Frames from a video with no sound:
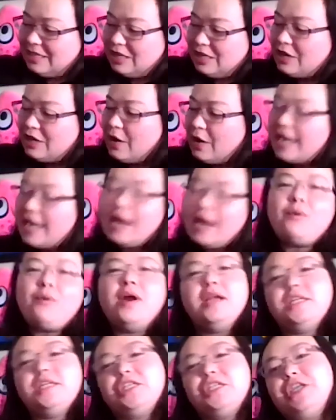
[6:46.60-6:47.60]
and I
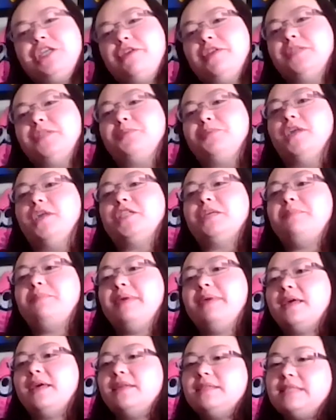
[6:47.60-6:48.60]
wanted to share this project
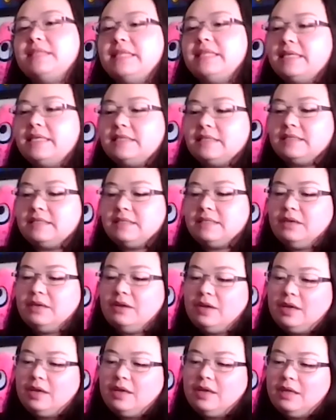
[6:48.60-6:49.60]
because this
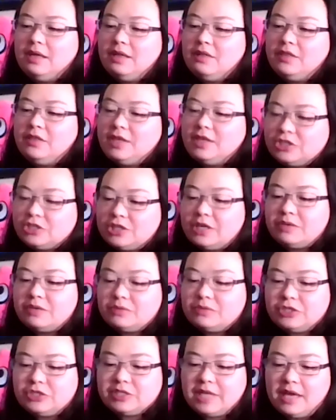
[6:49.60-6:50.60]
shows
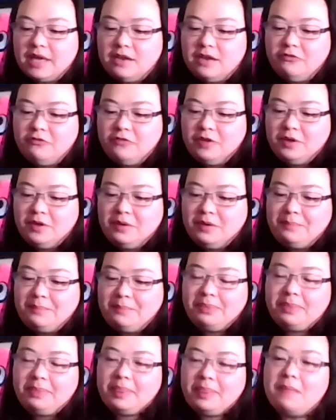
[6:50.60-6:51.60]
just kind of
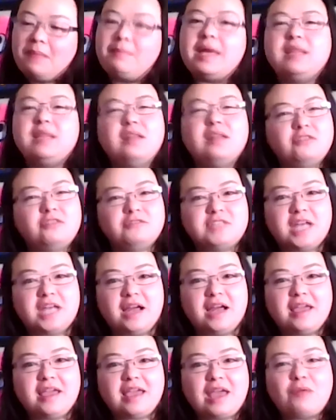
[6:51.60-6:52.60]
my love of
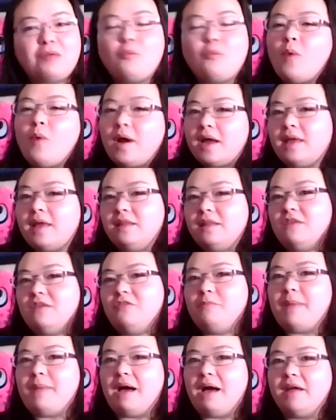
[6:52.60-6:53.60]
dyeing, and what I love
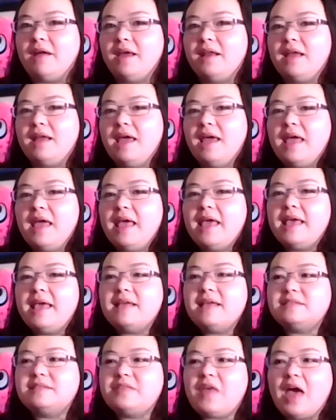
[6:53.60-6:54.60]
about it
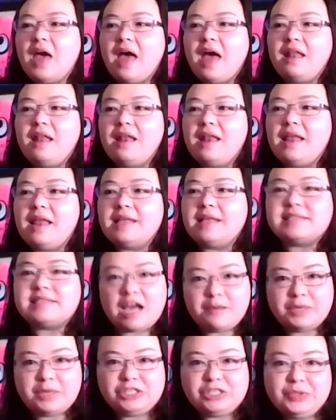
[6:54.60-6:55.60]
is how
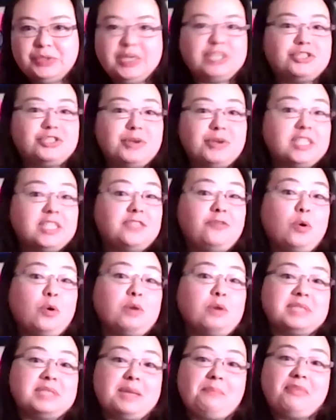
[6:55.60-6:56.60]
much you can
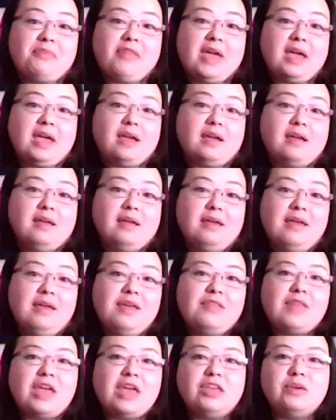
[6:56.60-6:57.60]
transform something.
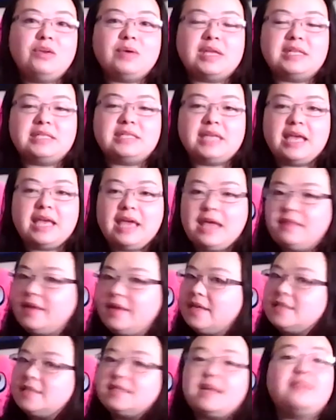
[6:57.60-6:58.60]
That you can take, and
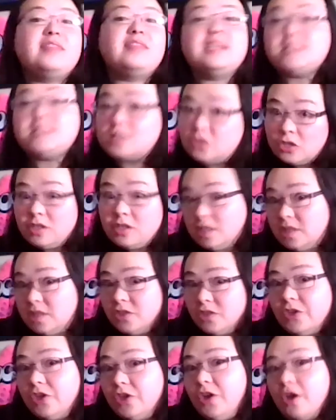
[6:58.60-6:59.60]
like I said, this is
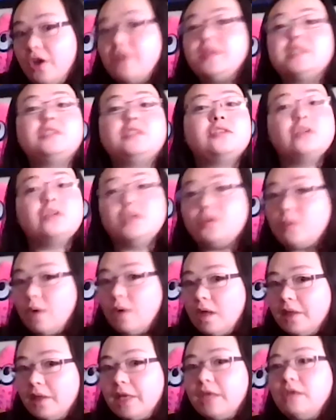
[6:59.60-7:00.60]
good yarn. This is a good
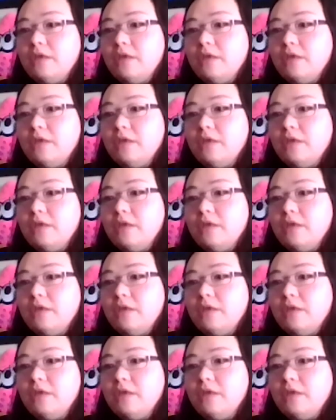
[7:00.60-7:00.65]
quality